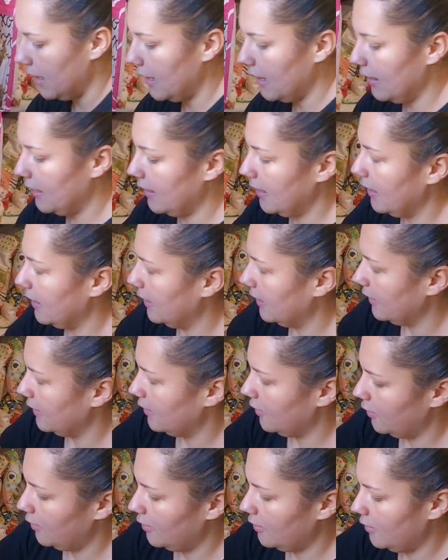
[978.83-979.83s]
And
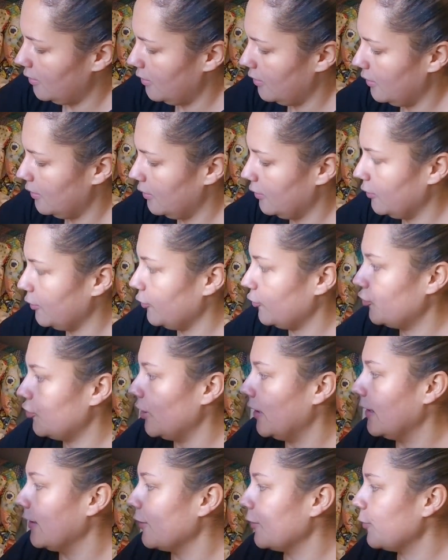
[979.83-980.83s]
then
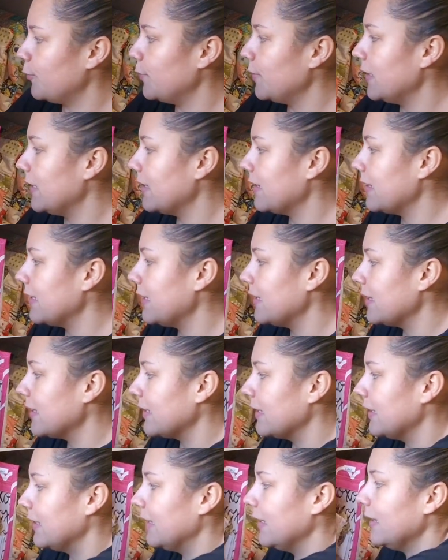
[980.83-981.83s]
try and squeeze these
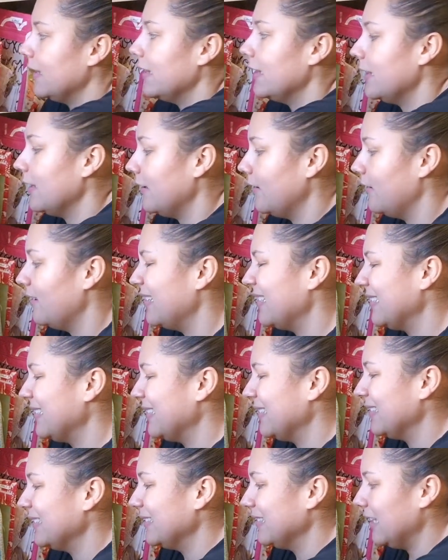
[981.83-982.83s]
in. This
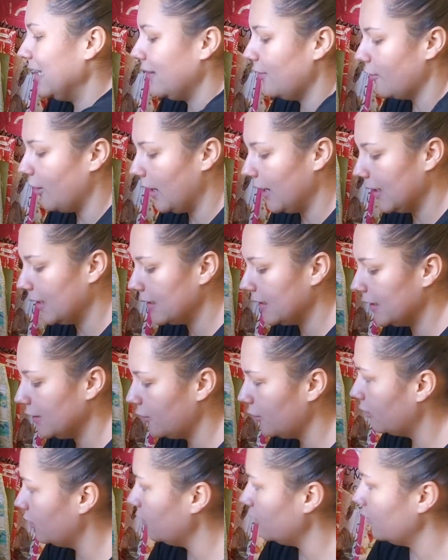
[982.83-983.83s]
is not
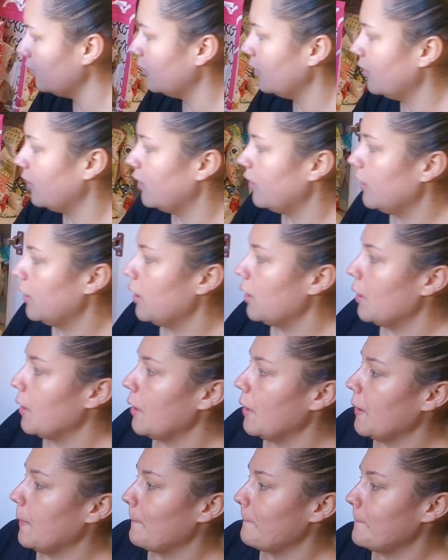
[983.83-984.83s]
ideal,
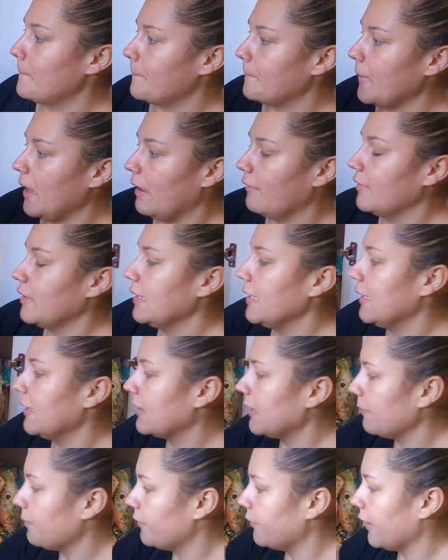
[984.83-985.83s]
having
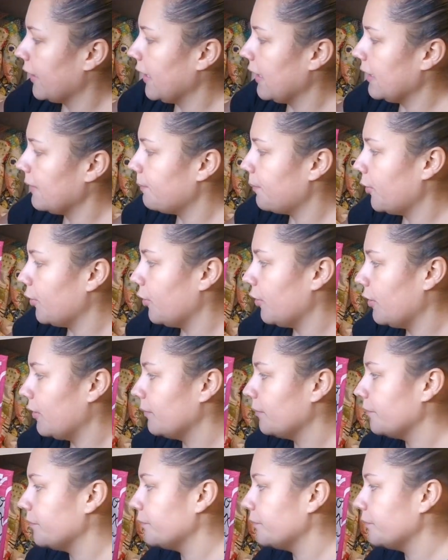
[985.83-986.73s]
these separated, but